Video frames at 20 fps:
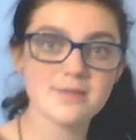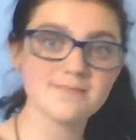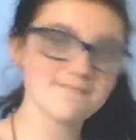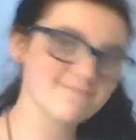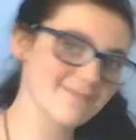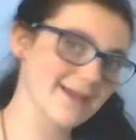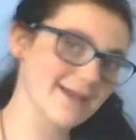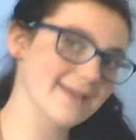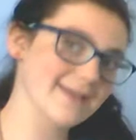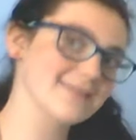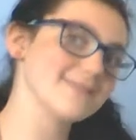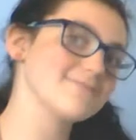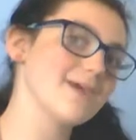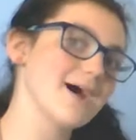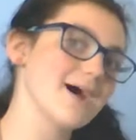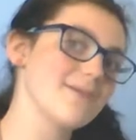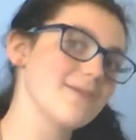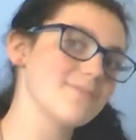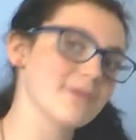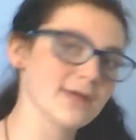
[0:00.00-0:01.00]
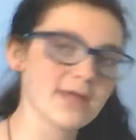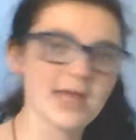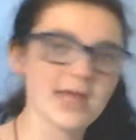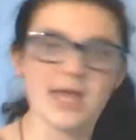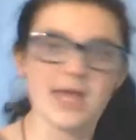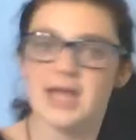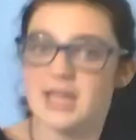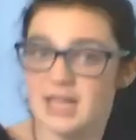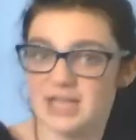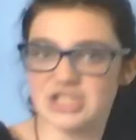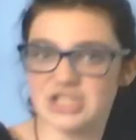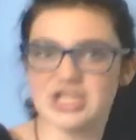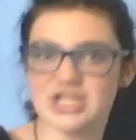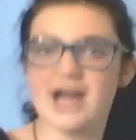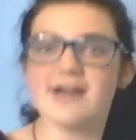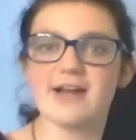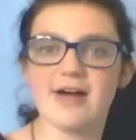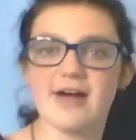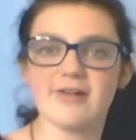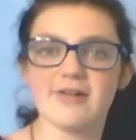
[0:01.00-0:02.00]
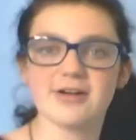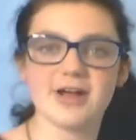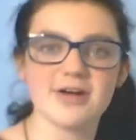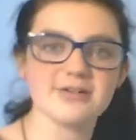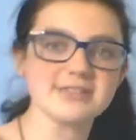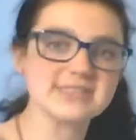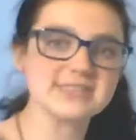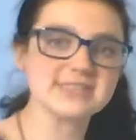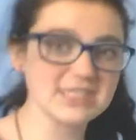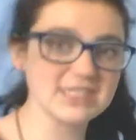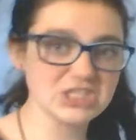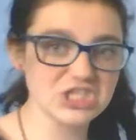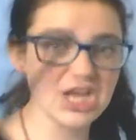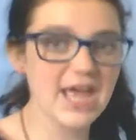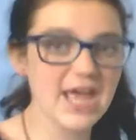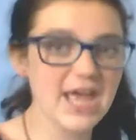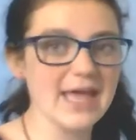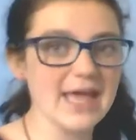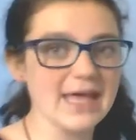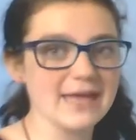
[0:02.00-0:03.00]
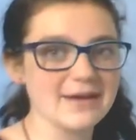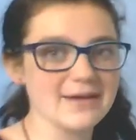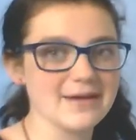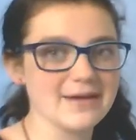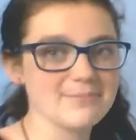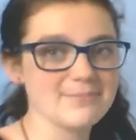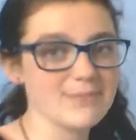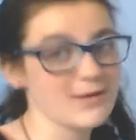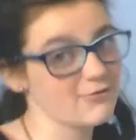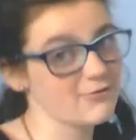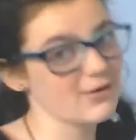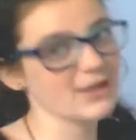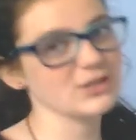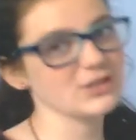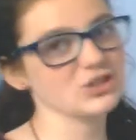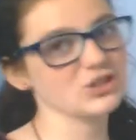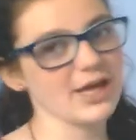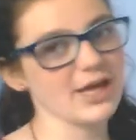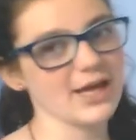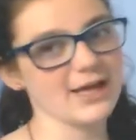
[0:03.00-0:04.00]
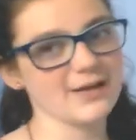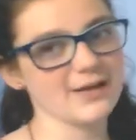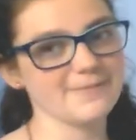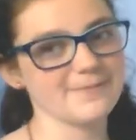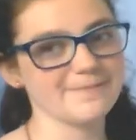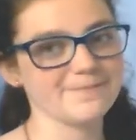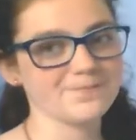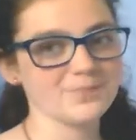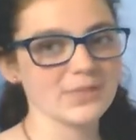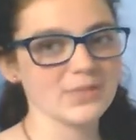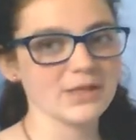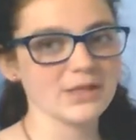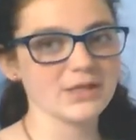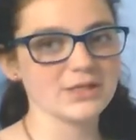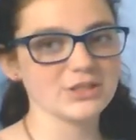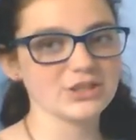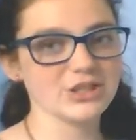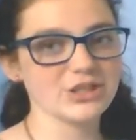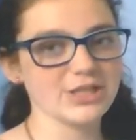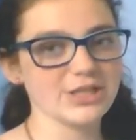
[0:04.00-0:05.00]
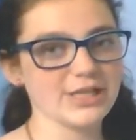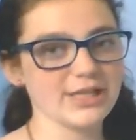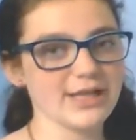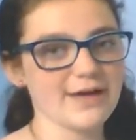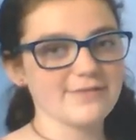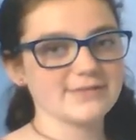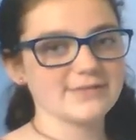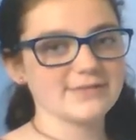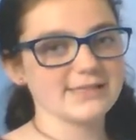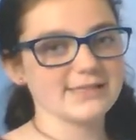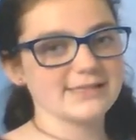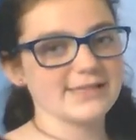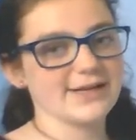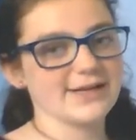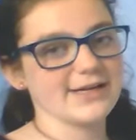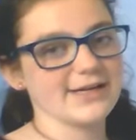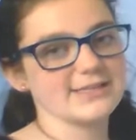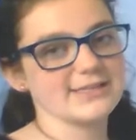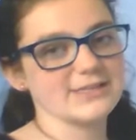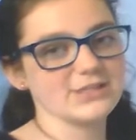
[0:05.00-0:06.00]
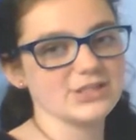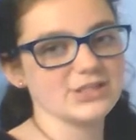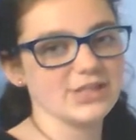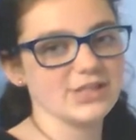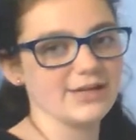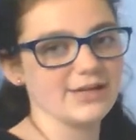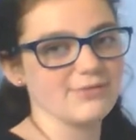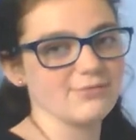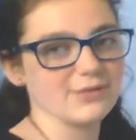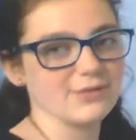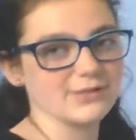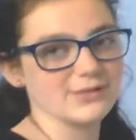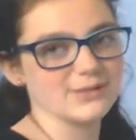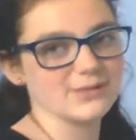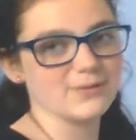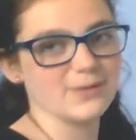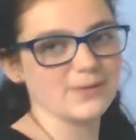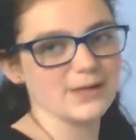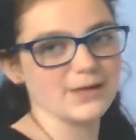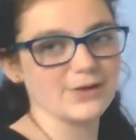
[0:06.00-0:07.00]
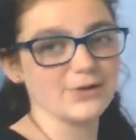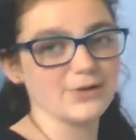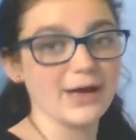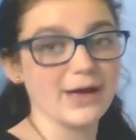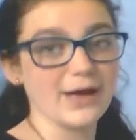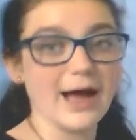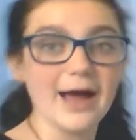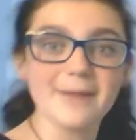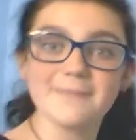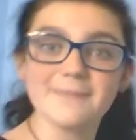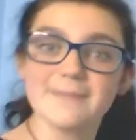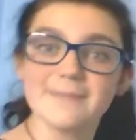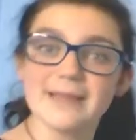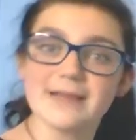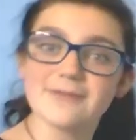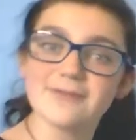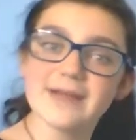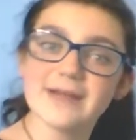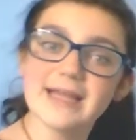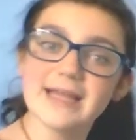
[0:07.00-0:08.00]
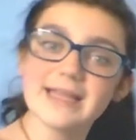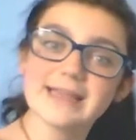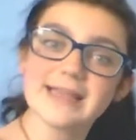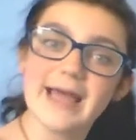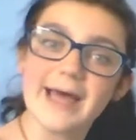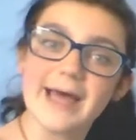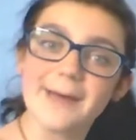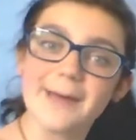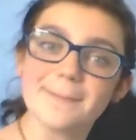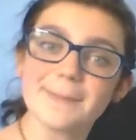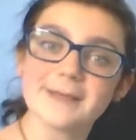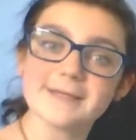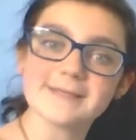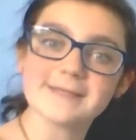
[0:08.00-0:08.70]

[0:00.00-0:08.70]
Pick them up. Shout out goes to Jane, my friend Jane. She loves this series, and she was the one who got me to read them.